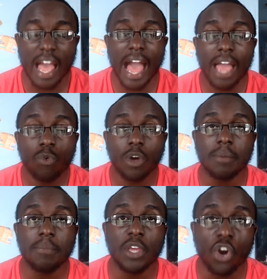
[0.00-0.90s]
I want to
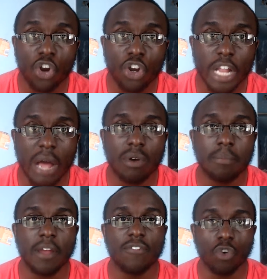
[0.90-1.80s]
be heard. I want
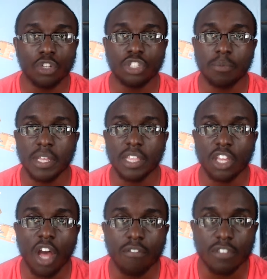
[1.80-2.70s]
my voice to be in the
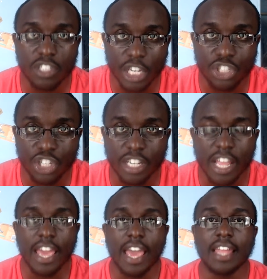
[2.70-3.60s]
conversation,
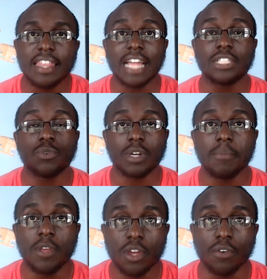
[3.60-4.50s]
and that's what
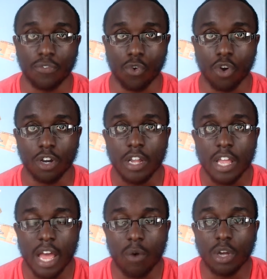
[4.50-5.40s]
I'm here for.
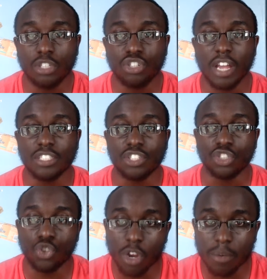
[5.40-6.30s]
I want you guys to
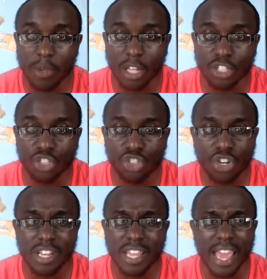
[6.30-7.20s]
join me on this
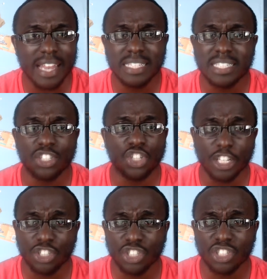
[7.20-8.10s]
journey. Any
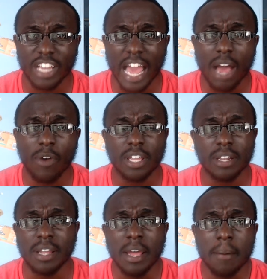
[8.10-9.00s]
suggestions on how I
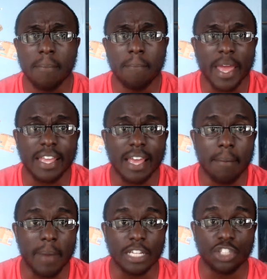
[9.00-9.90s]
can make
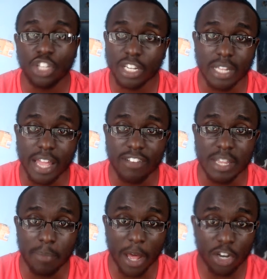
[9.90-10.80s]
my channel any
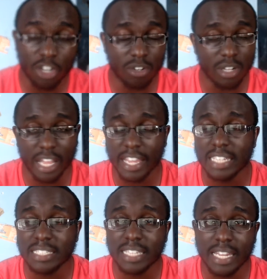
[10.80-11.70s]
better? Like I
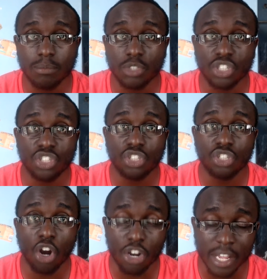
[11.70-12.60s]
said, I'm just
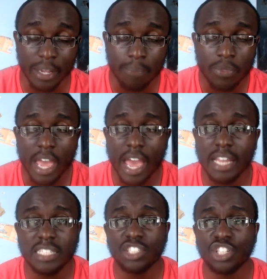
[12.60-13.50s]
starting.
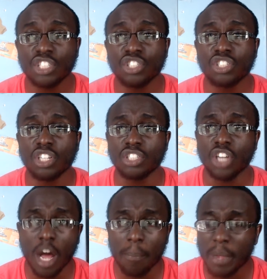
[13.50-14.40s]
Any suggestions on
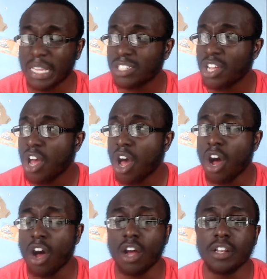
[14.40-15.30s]
topics,
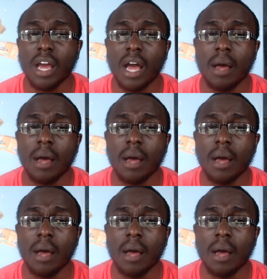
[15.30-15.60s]
on